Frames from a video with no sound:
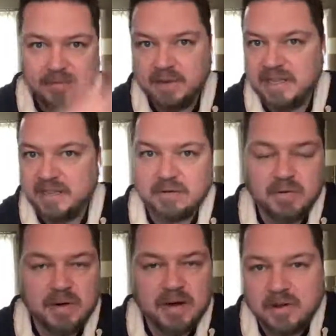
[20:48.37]
and read
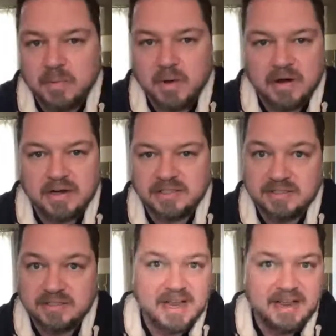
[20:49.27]
through every one and
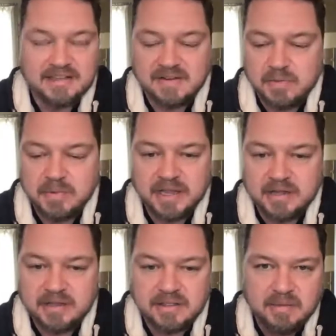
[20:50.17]
just say, hey, is everybody
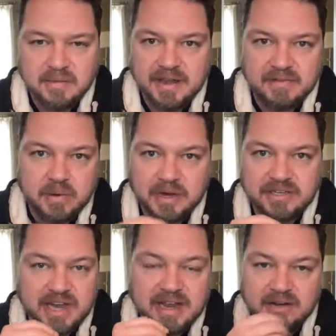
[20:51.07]
good? And then we have a quick
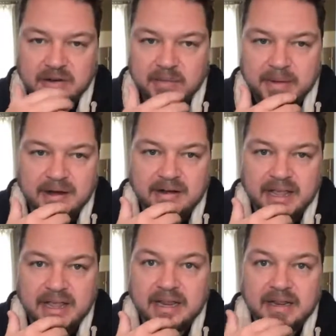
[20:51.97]
chat and go about our
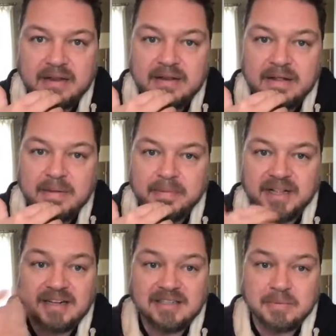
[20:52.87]
day. But
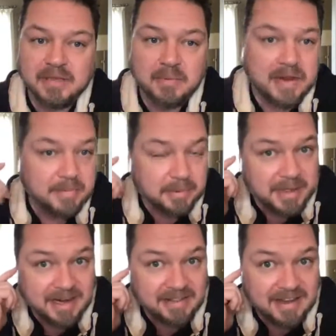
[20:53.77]
that's something we
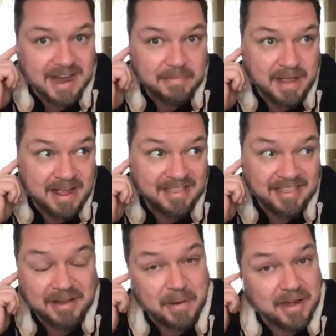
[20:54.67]
implemented that I
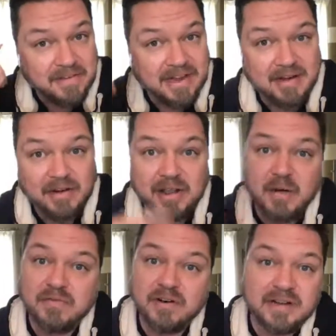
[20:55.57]
think might even carry
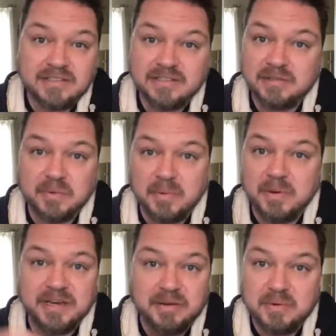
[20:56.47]
over into what
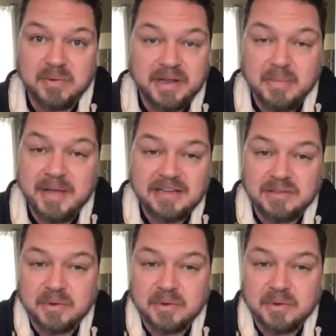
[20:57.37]
we do when we go back to